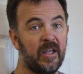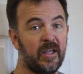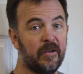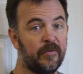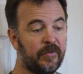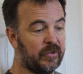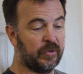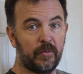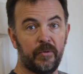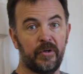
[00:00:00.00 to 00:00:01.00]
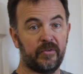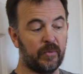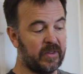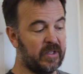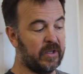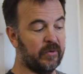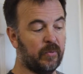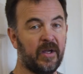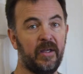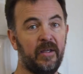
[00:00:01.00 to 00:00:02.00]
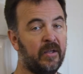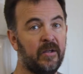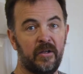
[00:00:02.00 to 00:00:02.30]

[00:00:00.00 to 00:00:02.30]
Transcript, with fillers: If the door were to swing the other way,